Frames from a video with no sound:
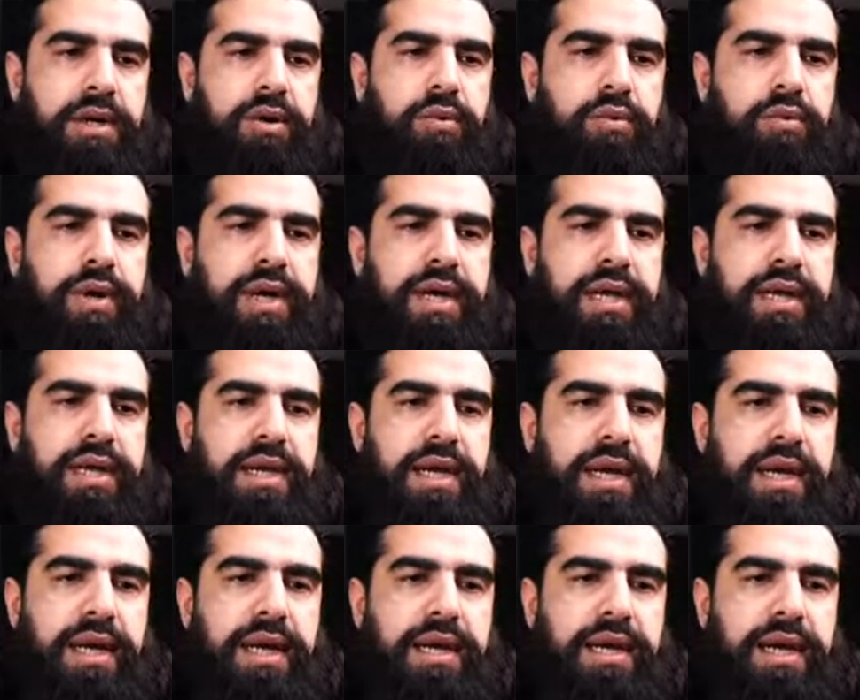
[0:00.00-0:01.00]
When
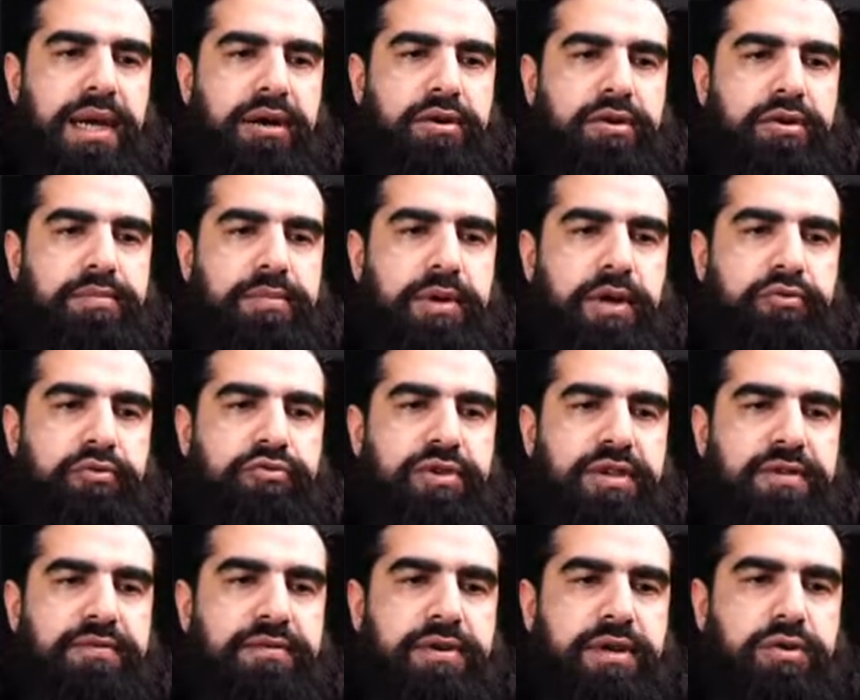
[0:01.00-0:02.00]
an Arab
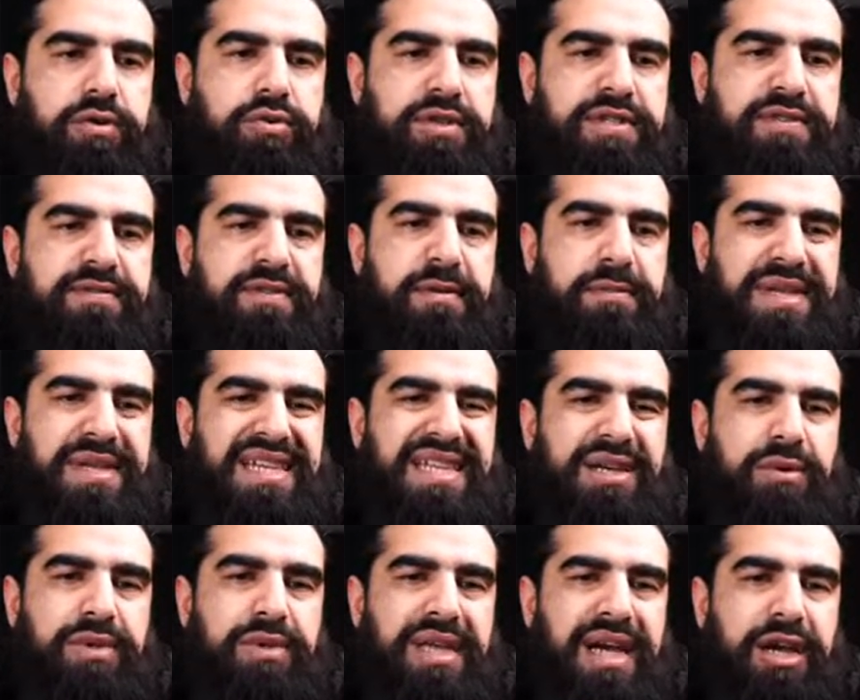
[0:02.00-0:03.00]
revert who is
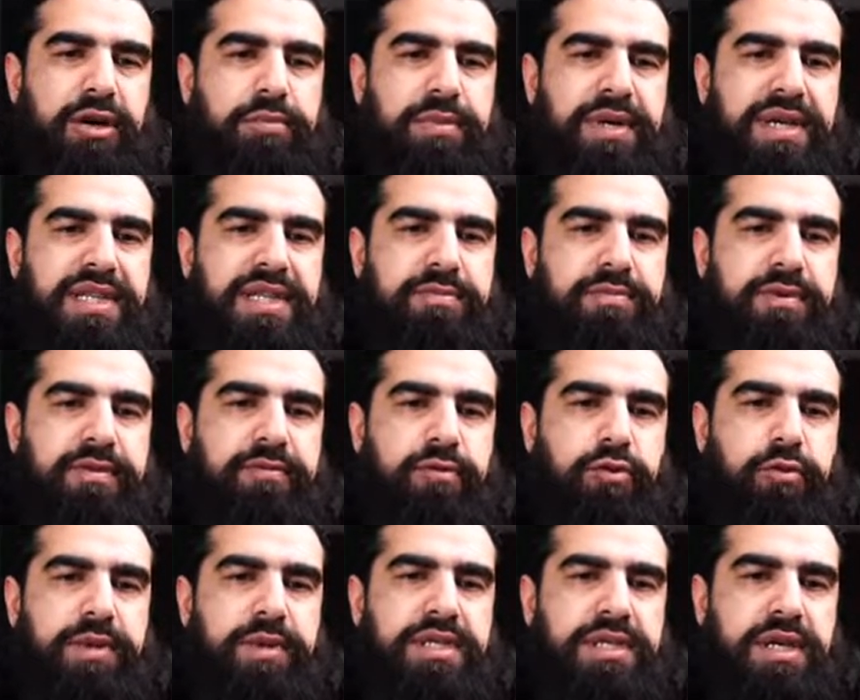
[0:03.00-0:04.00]
familiar with Arabic is
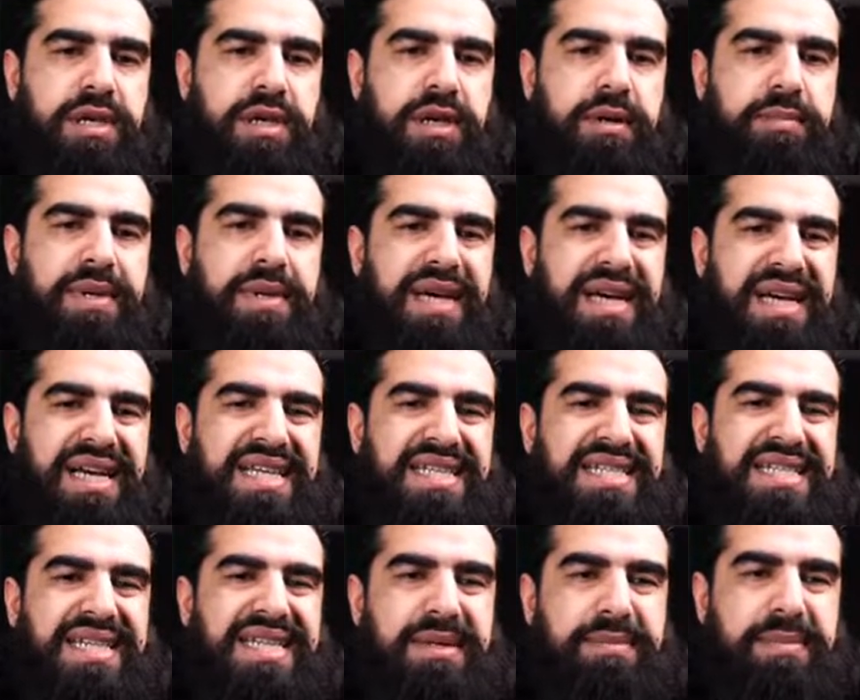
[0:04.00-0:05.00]
performing salah
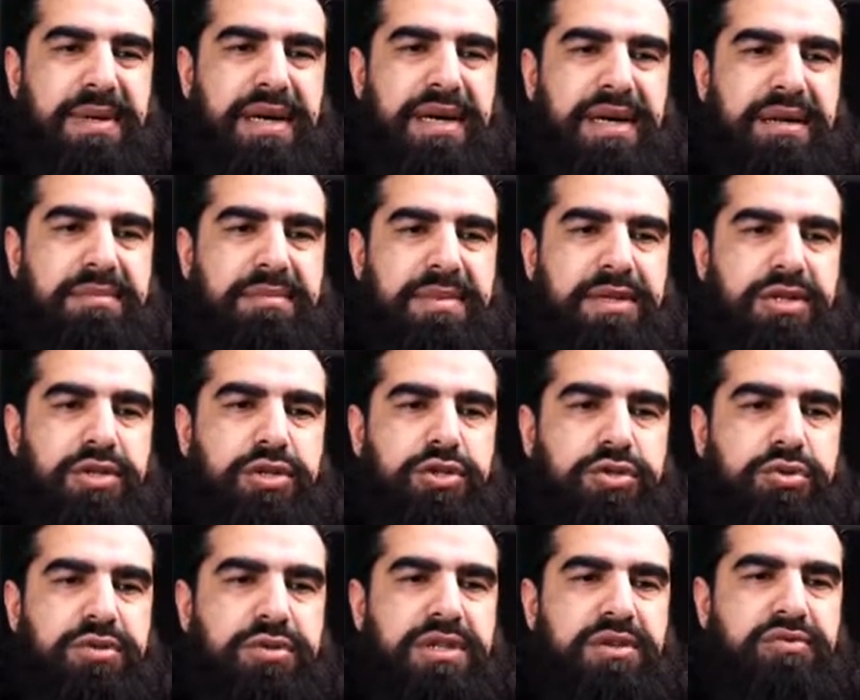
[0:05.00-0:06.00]
behind an imam,
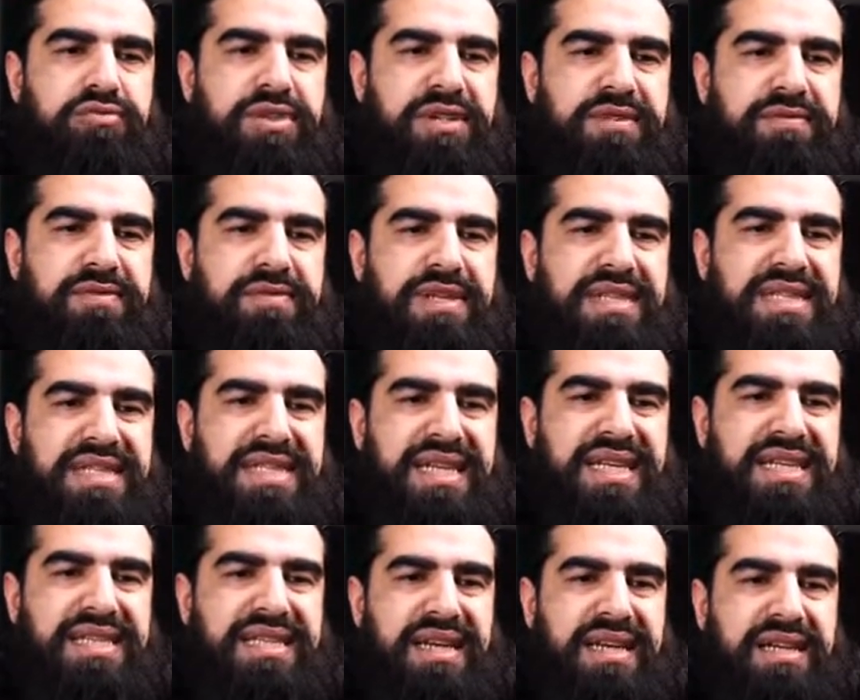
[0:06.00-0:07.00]
should the revert
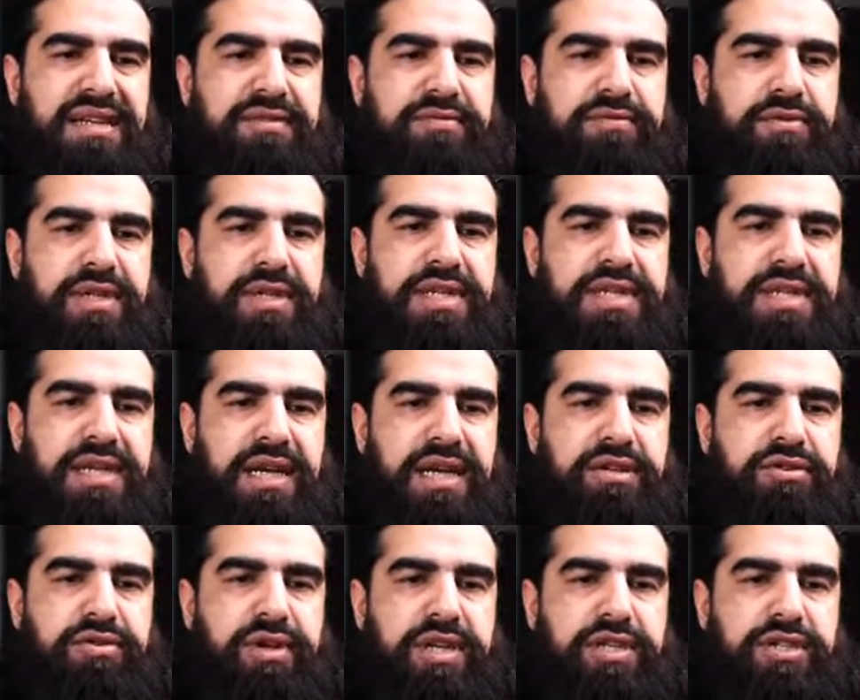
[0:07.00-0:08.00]
stay silent for the entire
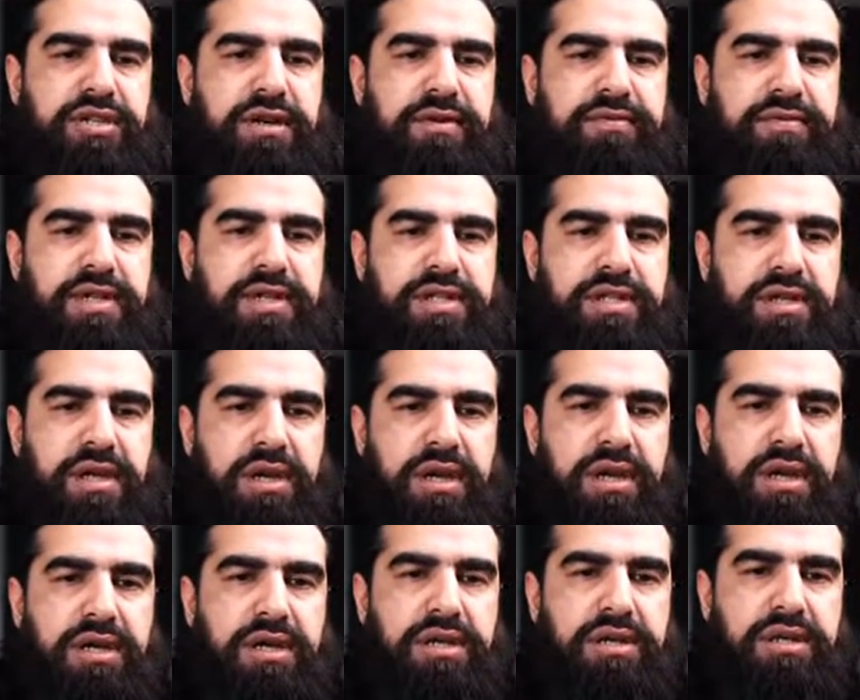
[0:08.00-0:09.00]
duration of the
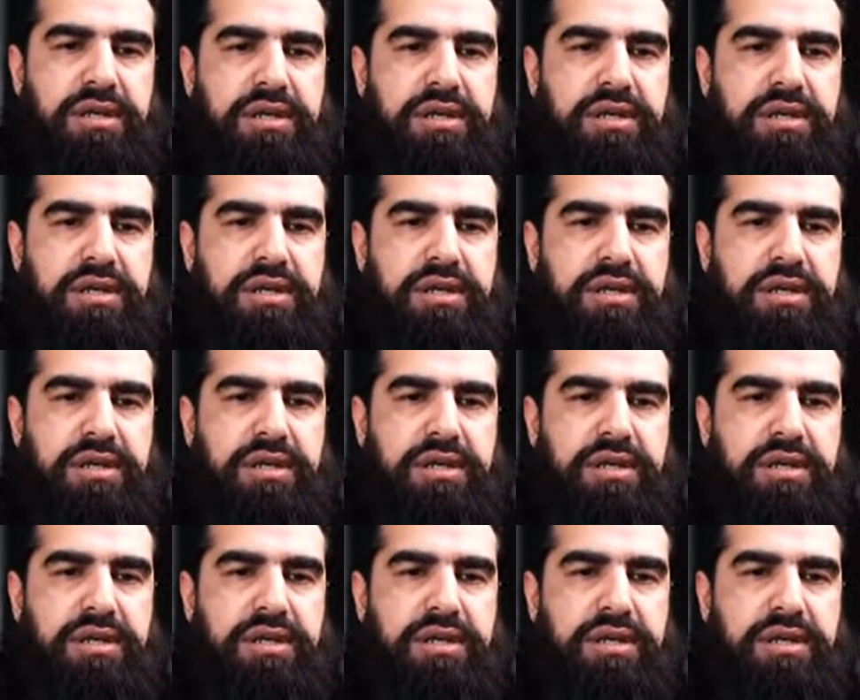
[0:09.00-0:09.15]
salah?